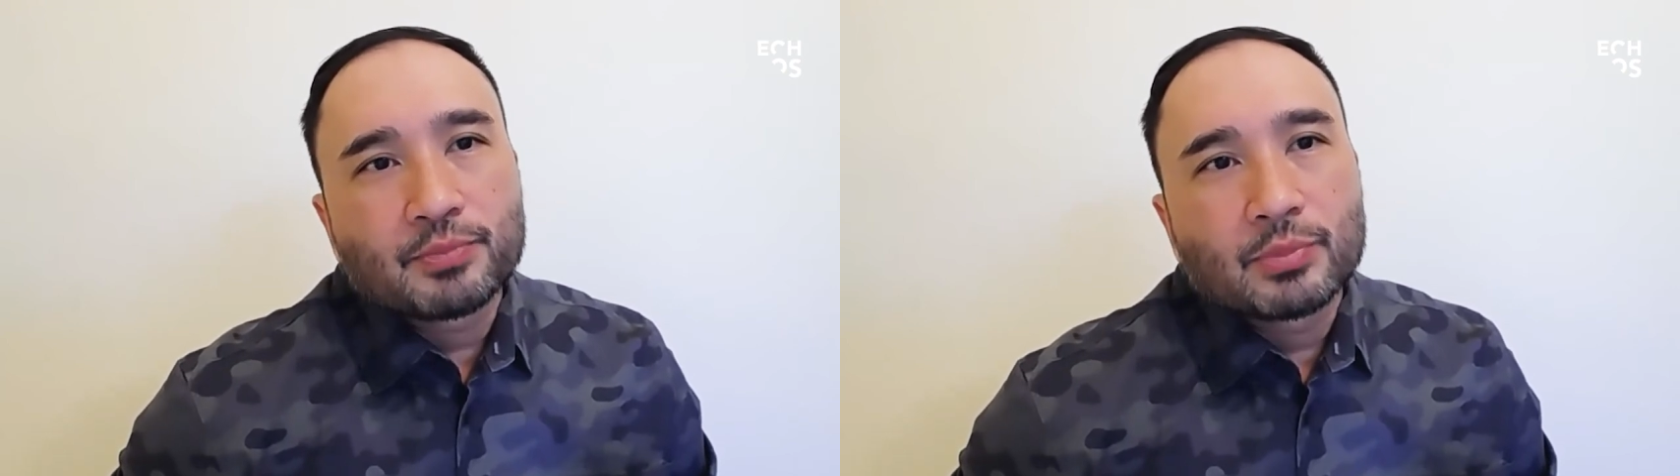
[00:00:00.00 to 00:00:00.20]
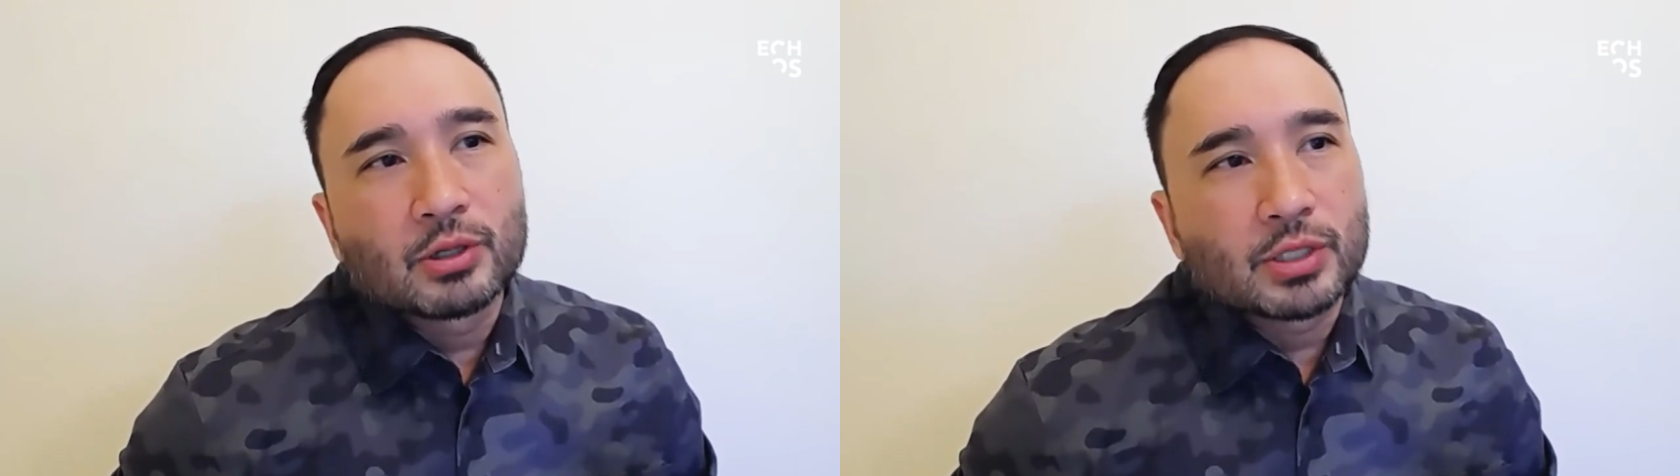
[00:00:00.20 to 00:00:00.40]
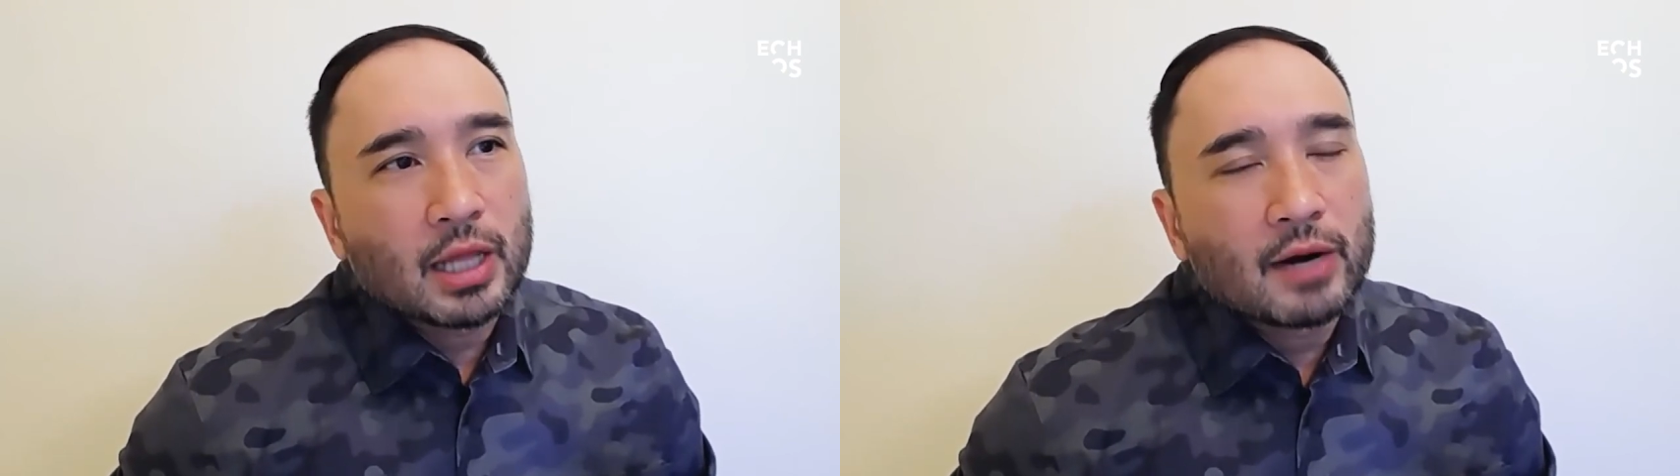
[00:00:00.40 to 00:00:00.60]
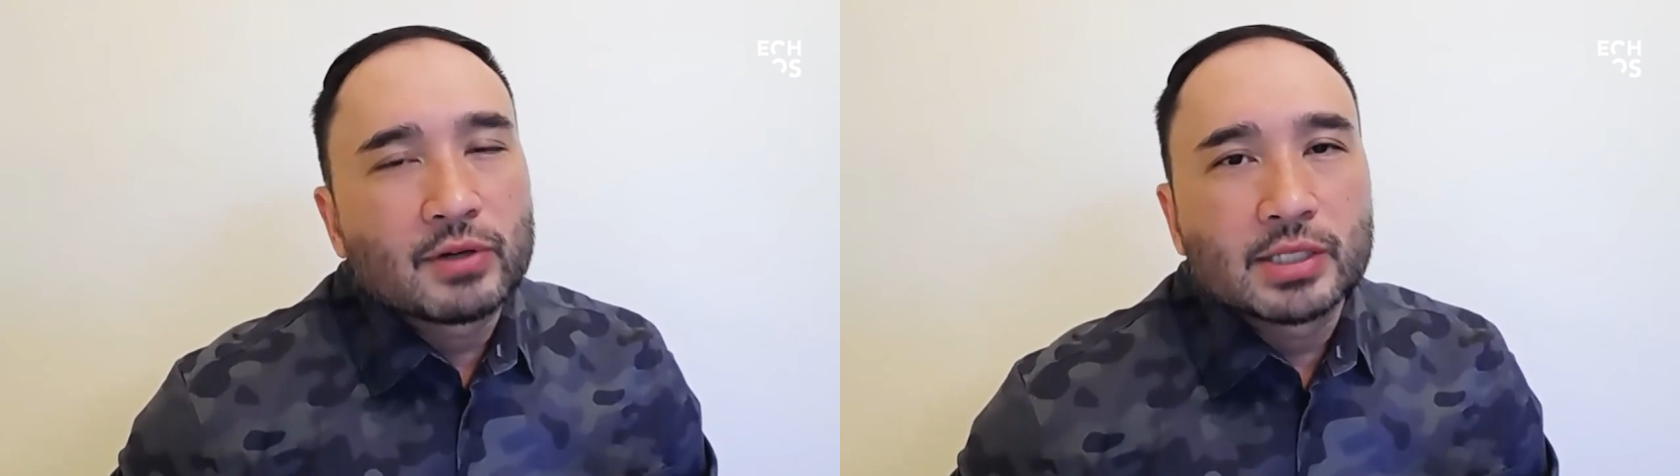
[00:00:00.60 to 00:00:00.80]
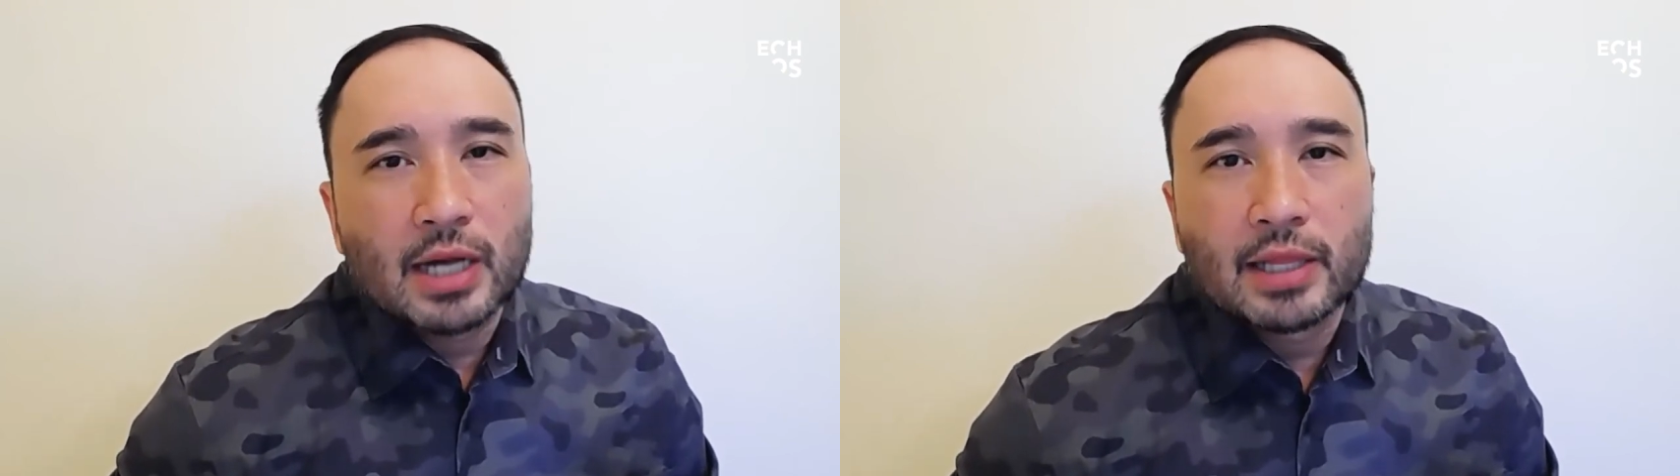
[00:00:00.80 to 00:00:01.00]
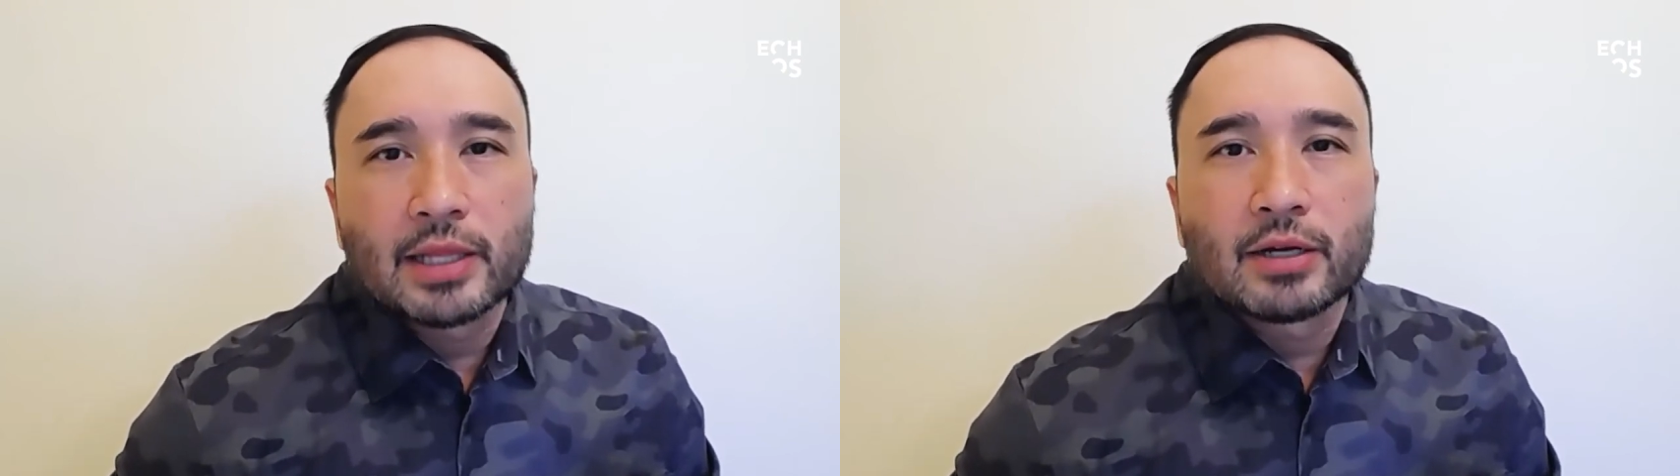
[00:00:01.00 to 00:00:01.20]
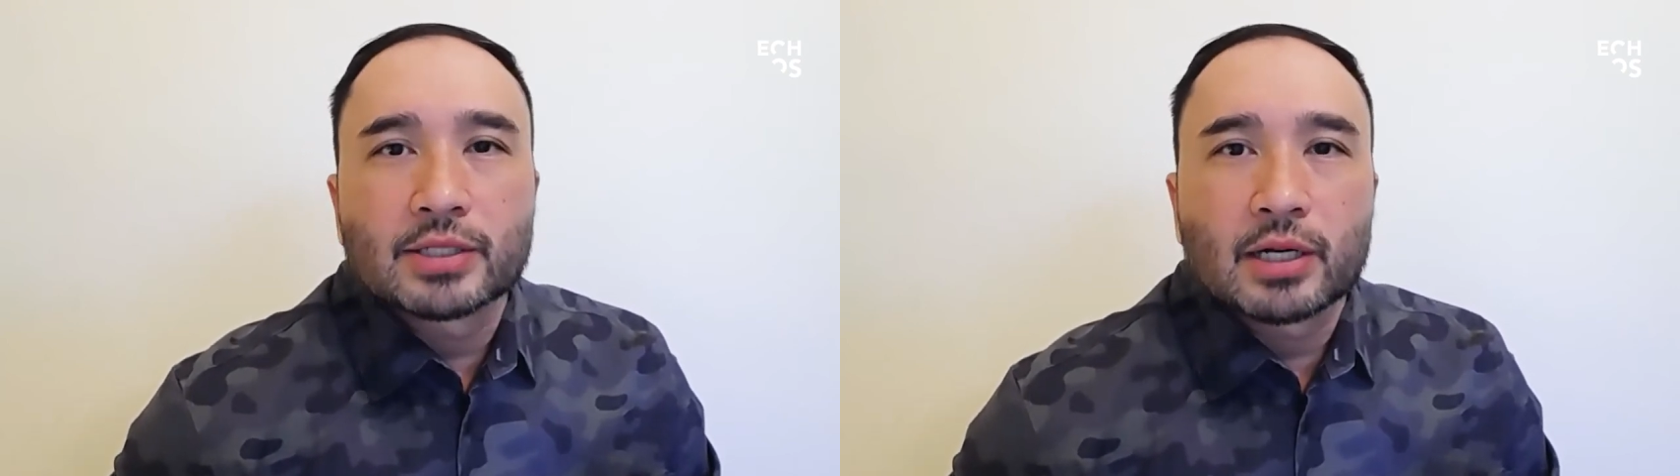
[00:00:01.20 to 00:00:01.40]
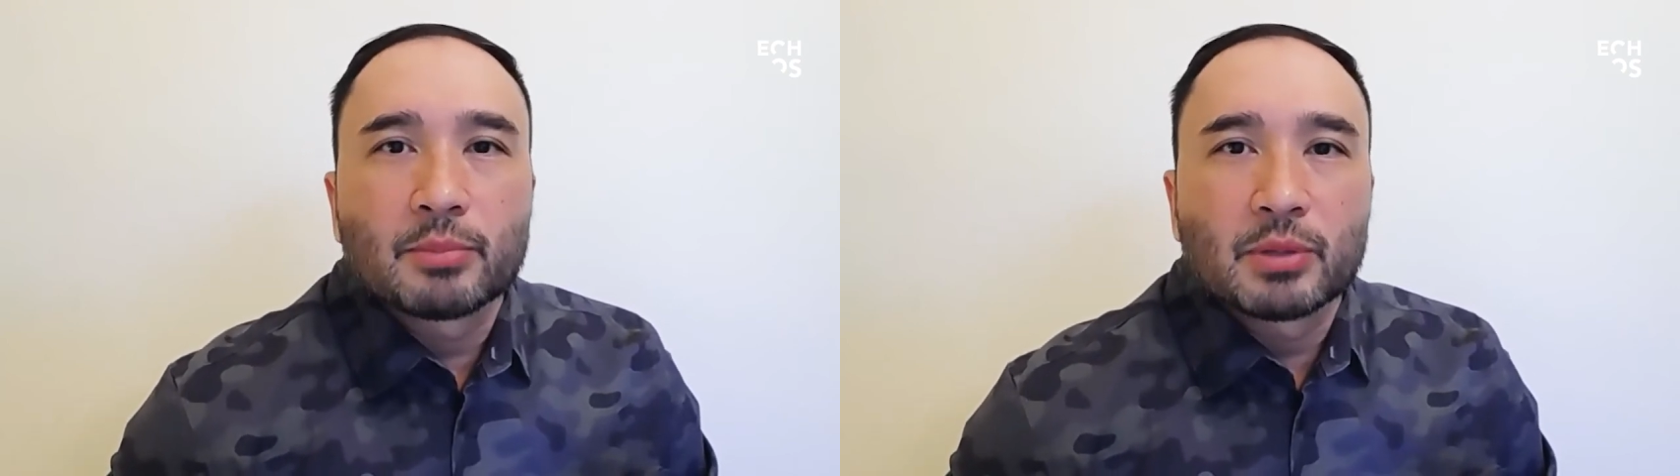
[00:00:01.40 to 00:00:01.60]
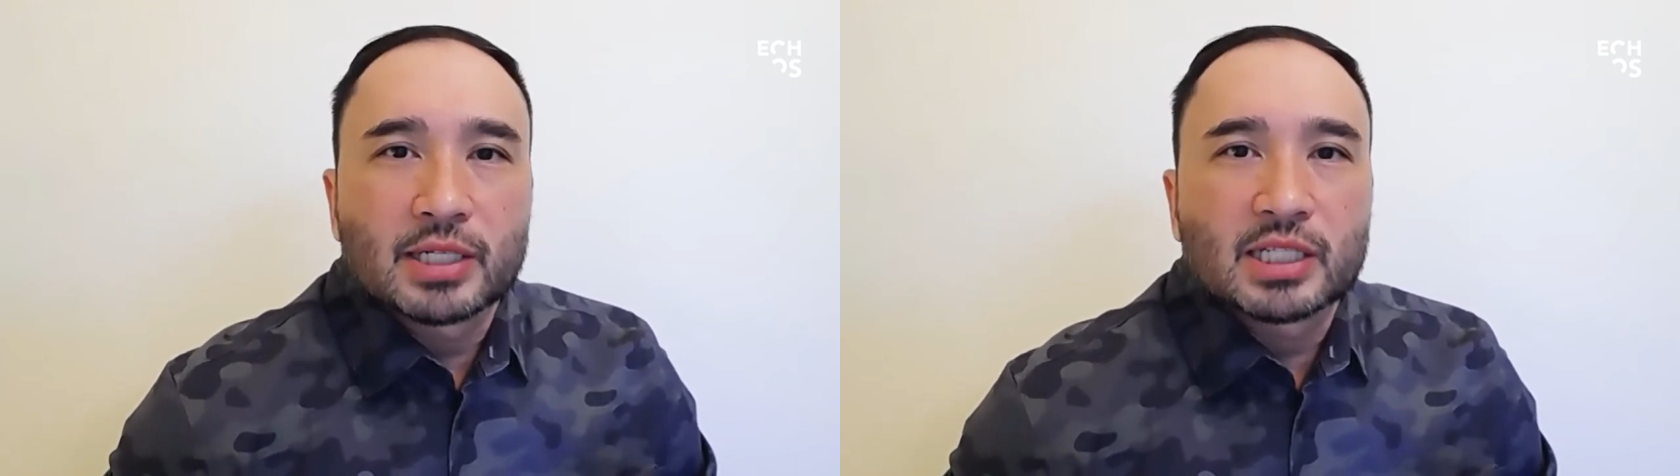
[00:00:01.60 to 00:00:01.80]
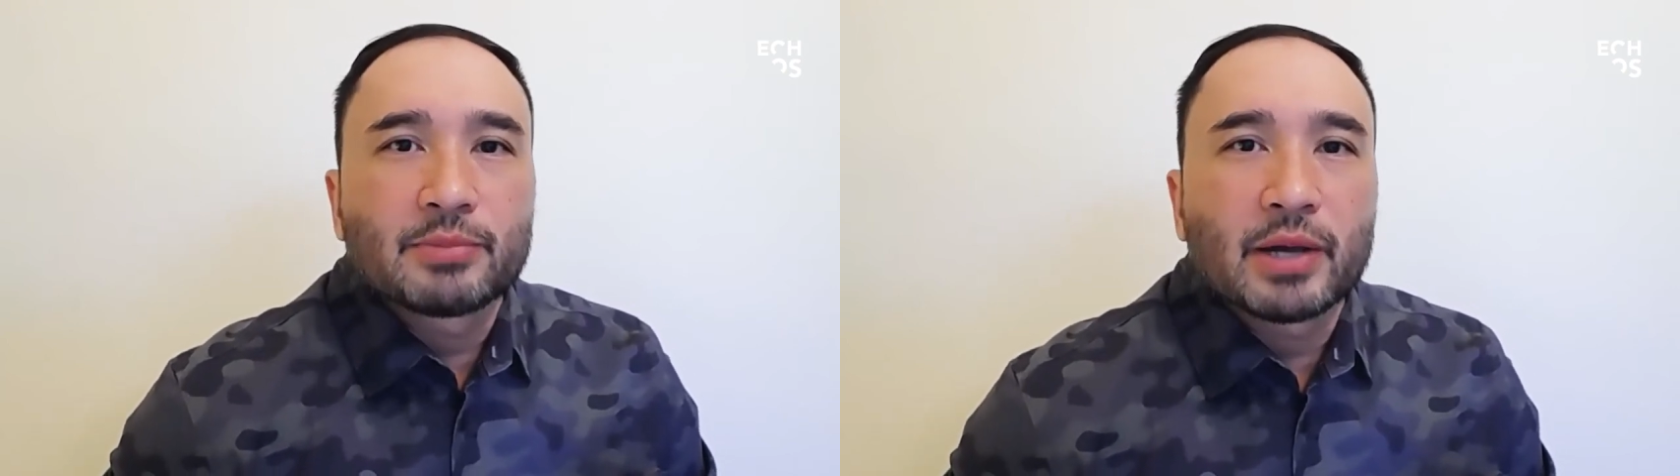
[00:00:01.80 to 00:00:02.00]
There's a lot of design leaders that are
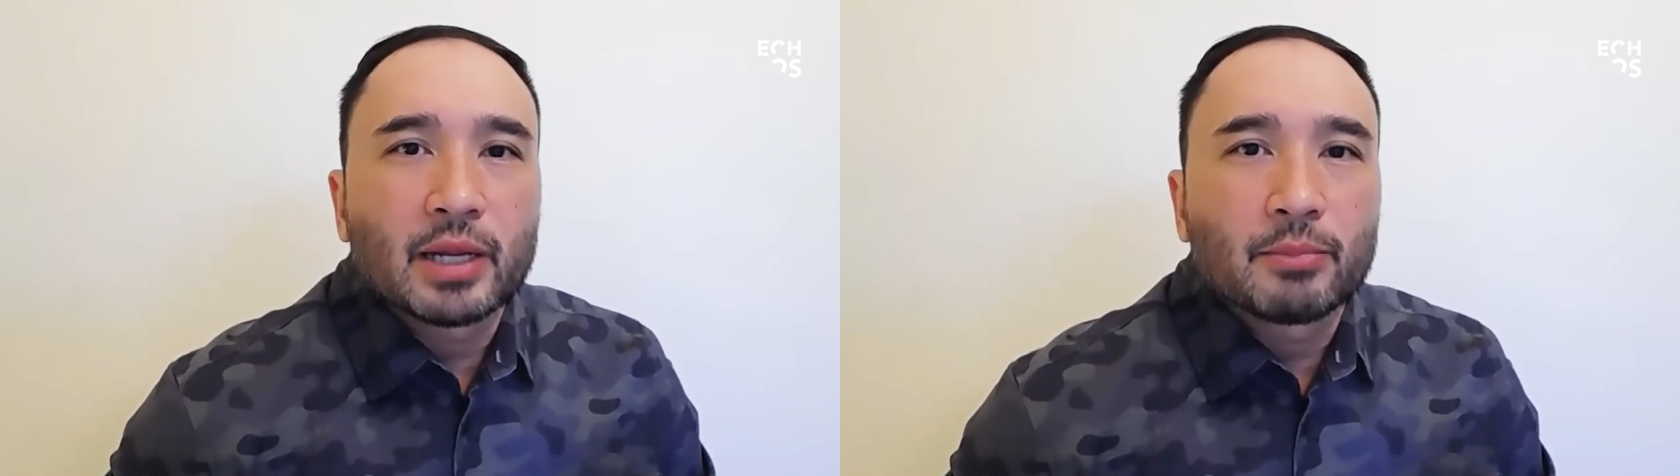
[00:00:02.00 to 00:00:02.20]
participating,